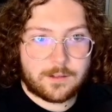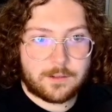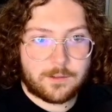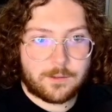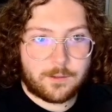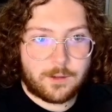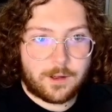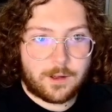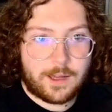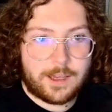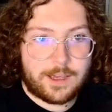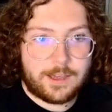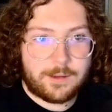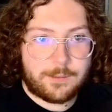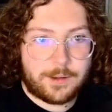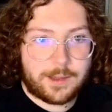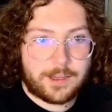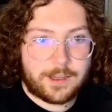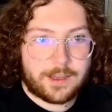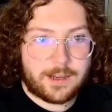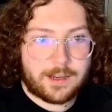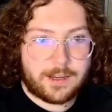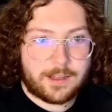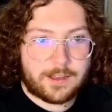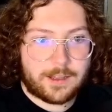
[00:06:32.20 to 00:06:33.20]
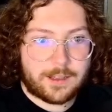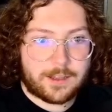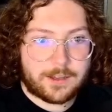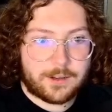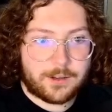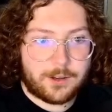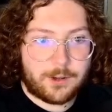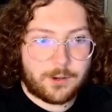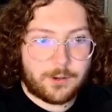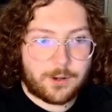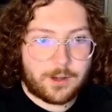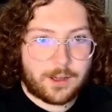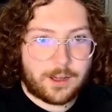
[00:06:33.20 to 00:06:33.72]
Why am I getting like
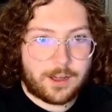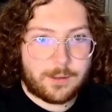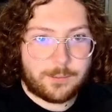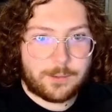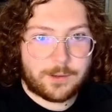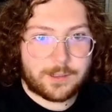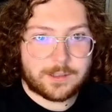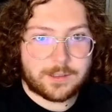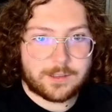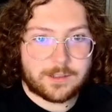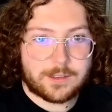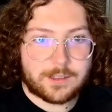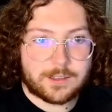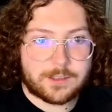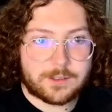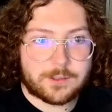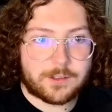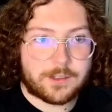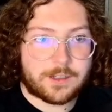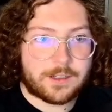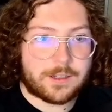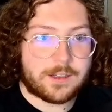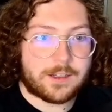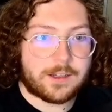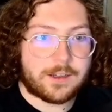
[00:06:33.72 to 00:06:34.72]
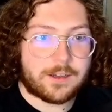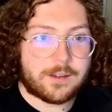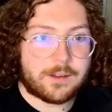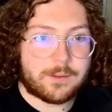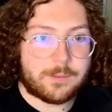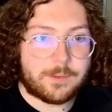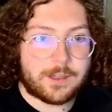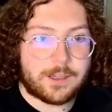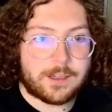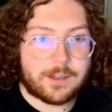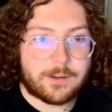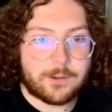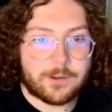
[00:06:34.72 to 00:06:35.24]
no copies of this right now?
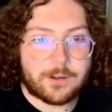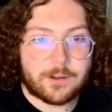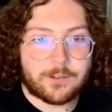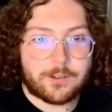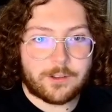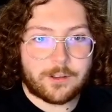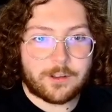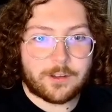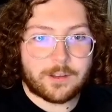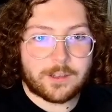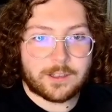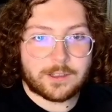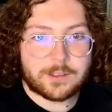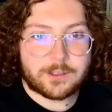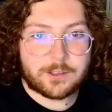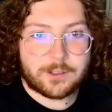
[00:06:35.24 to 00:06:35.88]
Let me get rid of all this